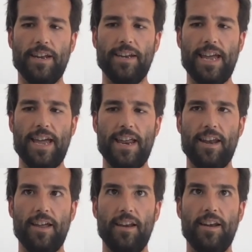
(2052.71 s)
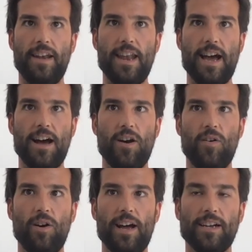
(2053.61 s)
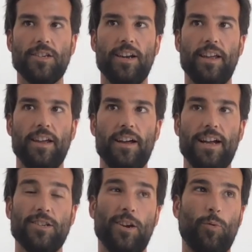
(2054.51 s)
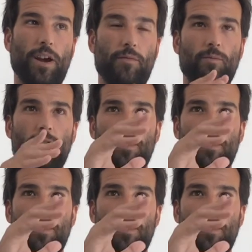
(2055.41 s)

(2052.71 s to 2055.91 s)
and then now actually we're